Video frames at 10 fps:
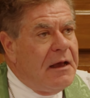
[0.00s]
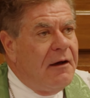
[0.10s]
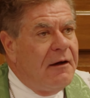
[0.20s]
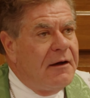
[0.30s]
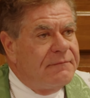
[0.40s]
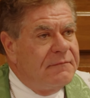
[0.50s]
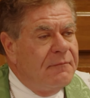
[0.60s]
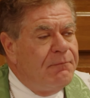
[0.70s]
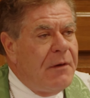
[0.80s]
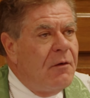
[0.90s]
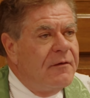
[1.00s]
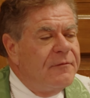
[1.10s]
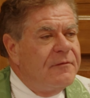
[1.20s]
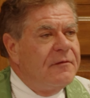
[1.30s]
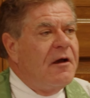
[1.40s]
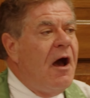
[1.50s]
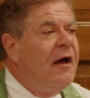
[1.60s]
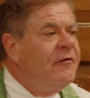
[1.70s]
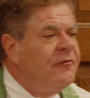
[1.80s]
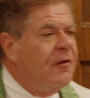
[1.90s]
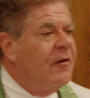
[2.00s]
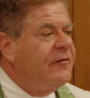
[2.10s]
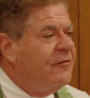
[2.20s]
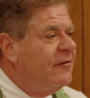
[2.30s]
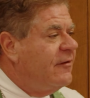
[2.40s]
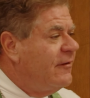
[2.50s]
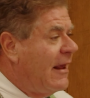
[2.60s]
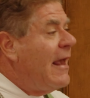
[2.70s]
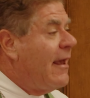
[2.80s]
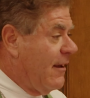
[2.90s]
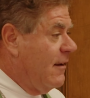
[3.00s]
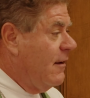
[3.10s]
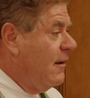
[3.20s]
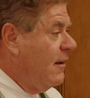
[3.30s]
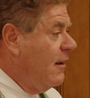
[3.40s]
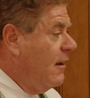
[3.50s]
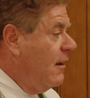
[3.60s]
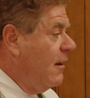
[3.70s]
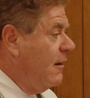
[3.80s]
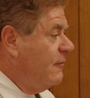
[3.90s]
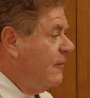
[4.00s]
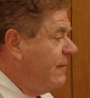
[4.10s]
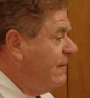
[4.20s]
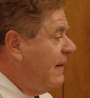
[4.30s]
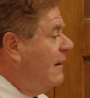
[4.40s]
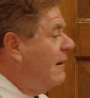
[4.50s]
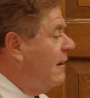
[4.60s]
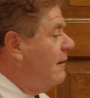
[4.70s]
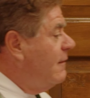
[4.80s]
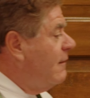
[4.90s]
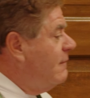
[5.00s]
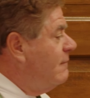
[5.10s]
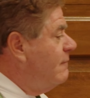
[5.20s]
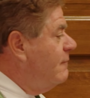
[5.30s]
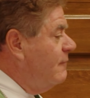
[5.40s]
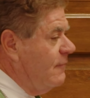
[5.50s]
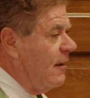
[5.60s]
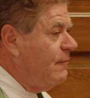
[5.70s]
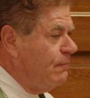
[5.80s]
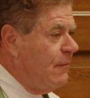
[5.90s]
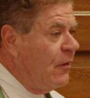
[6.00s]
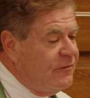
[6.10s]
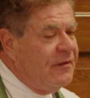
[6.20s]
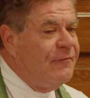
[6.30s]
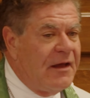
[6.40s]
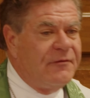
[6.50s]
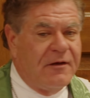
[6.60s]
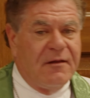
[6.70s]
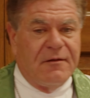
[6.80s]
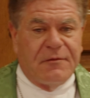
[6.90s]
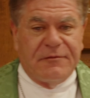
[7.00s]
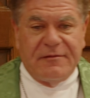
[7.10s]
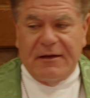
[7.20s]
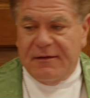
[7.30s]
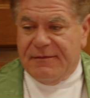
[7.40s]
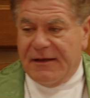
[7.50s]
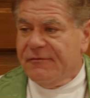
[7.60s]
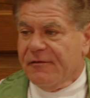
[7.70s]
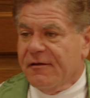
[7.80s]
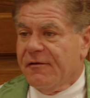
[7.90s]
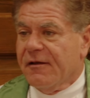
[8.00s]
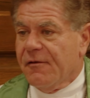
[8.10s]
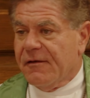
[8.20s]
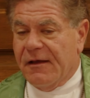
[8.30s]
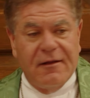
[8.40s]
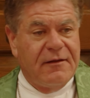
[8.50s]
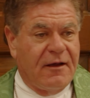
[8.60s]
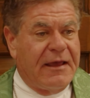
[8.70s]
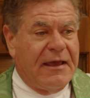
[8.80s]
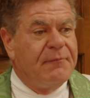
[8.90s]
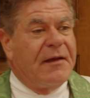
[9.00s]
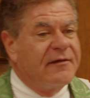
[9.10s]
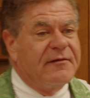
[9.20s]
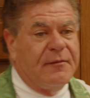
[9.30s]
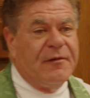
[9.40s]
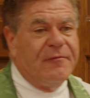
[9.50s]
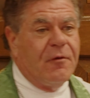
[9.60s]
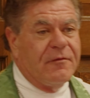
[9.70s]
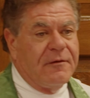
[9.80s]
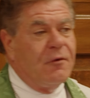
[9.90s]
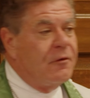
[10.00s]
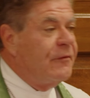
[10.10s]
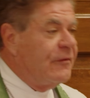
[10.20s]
Uh, but contrary to today, to thinking that um, most evangelicals think things are going to go to hell in a handbasket before the Lord